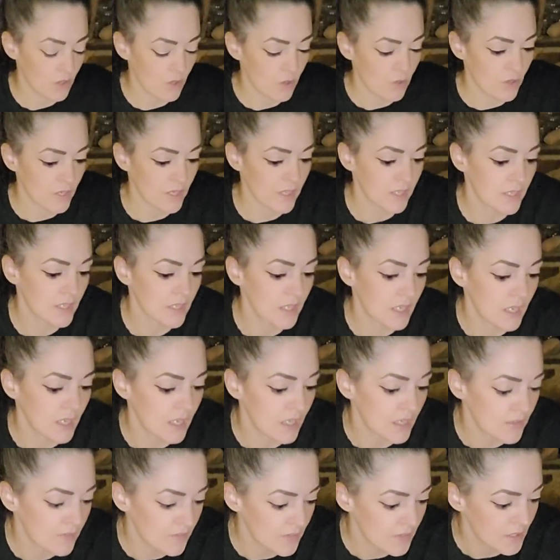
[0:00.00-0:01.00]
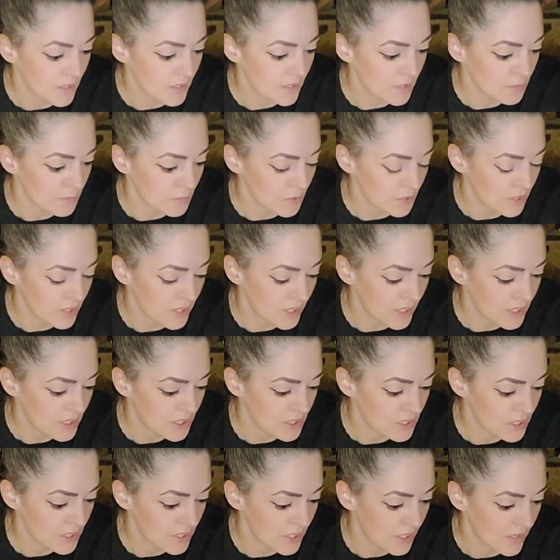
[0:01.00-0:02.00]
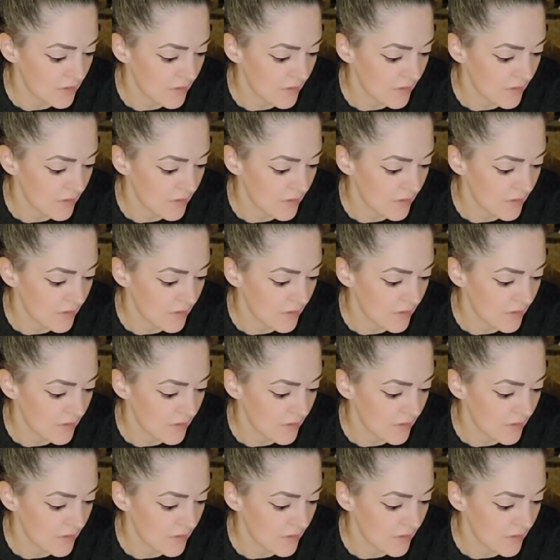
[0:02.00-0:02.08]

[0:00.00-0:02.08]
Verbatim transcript: we're going on the communication